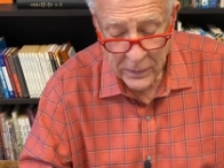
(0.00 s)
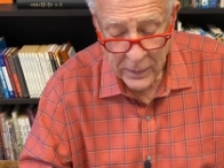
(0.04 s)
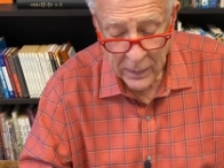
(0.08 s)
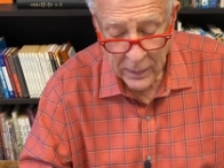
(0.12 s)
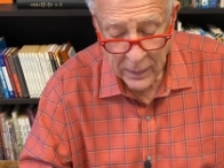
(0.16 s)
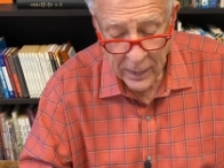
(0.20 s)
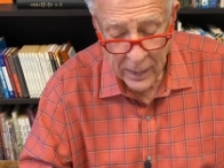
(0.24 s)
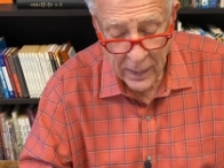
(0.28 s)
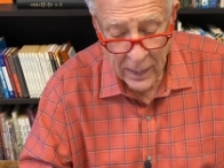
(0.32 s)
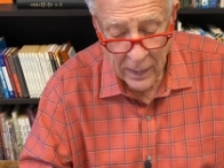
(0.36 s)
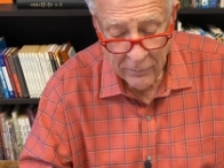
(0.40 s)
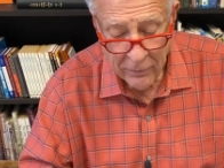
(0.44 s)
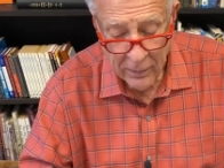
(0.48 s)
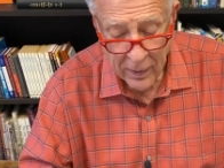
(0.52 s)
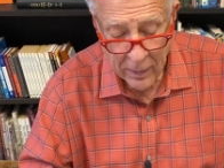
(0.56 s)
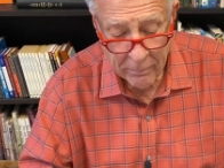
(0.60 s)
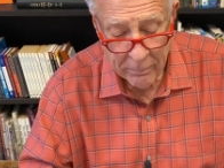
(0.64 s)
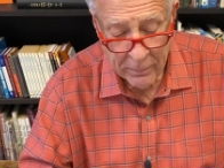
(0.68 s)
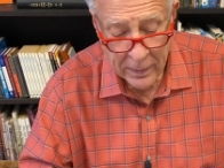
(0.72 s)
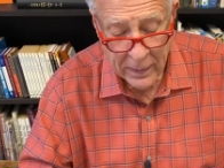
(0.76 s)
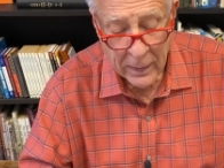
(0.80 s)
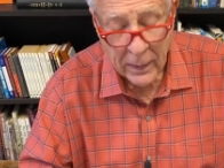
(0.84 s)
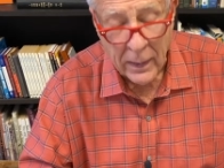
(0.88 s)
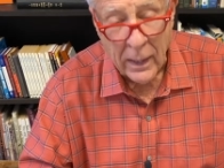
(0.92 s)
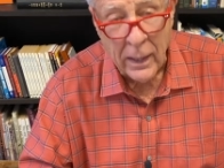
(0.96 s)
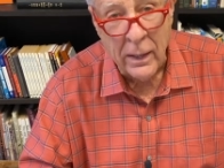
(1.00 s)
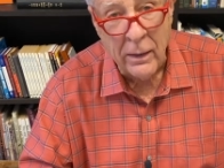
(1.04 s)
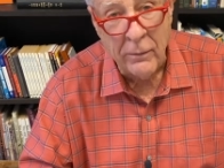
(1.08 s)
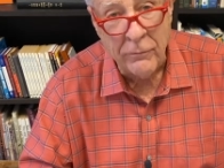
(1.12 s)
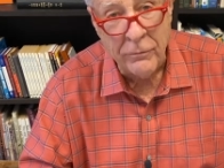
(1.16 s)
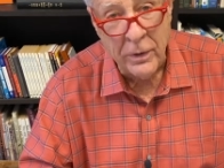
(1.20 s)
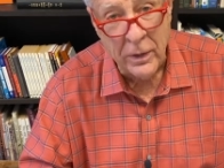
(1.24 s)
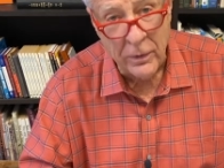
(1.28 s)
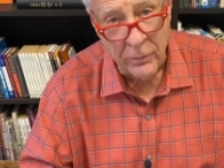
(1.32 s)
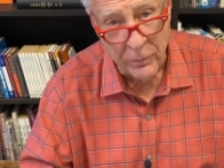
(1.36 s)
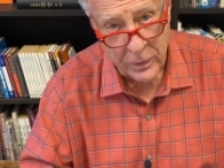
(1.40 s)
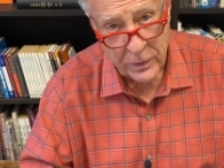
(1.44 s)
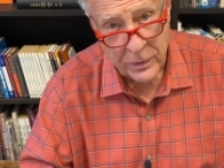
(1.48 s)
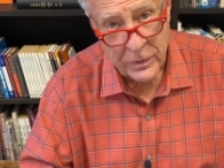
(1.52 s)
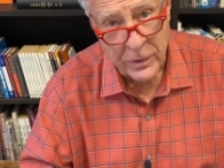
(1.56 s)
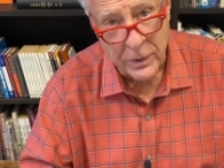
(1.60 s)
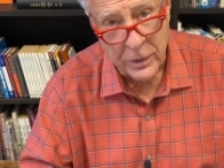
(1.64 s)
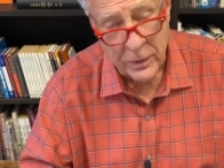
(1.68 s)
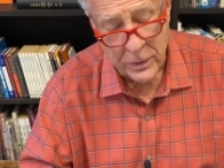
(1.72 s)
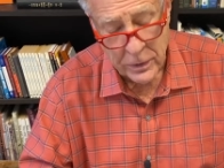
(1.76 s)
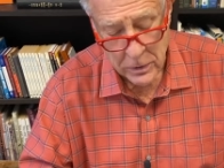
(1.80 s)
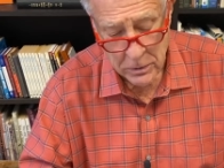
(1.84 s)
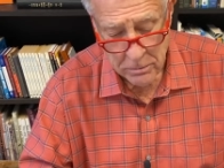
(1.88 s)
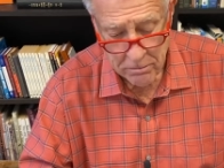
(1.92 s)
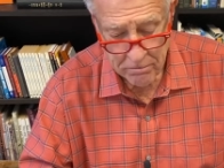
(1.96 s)
to love and be loved in
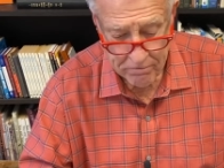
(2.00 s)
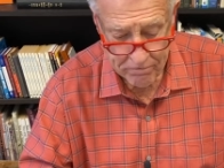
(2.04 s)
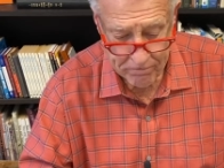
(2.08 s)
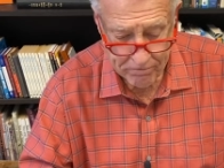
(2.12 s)
return.